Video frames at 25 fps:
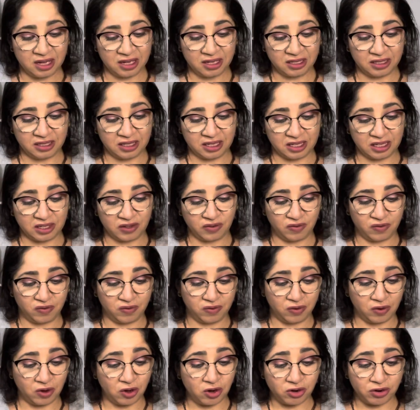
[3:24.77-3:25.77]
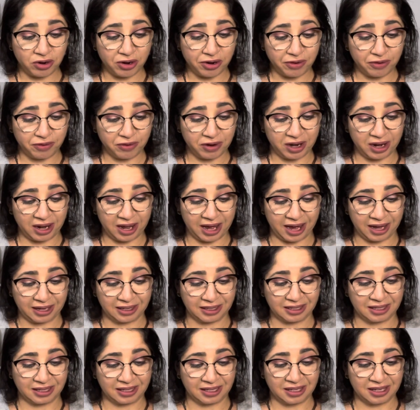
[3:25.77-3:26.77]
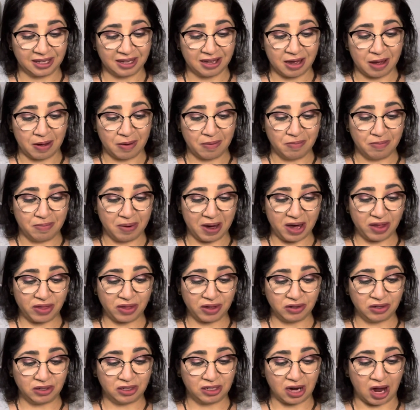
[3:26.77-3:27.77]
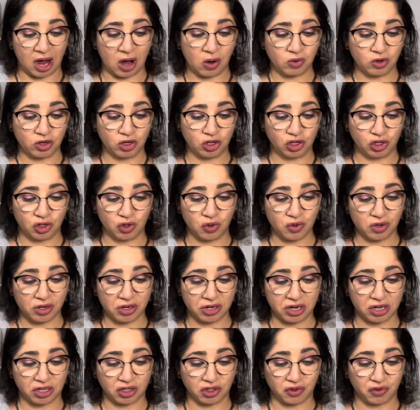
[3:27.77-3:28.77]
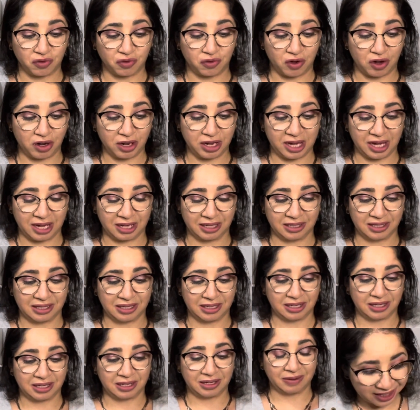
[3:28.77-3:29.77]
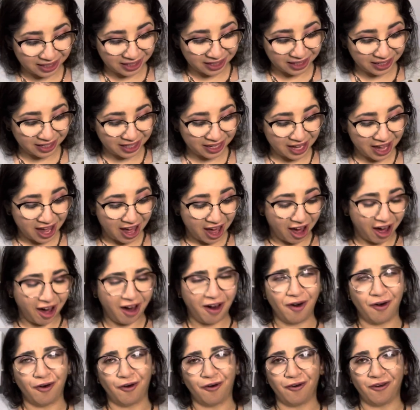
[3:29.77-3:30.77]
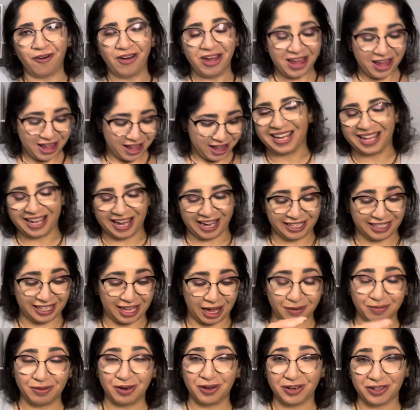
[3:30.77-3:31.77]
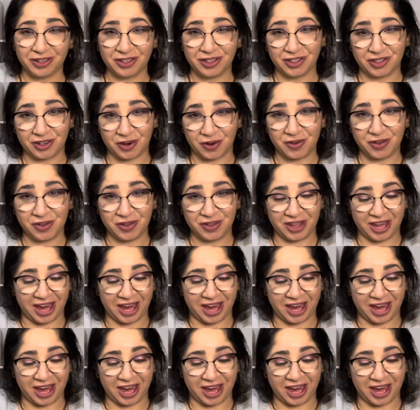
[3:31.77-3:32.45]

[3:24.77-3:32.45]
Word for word: says Flora Relax Bath and Shower Sugar Exfoliant. Oh, guys, I'm not gonna show you the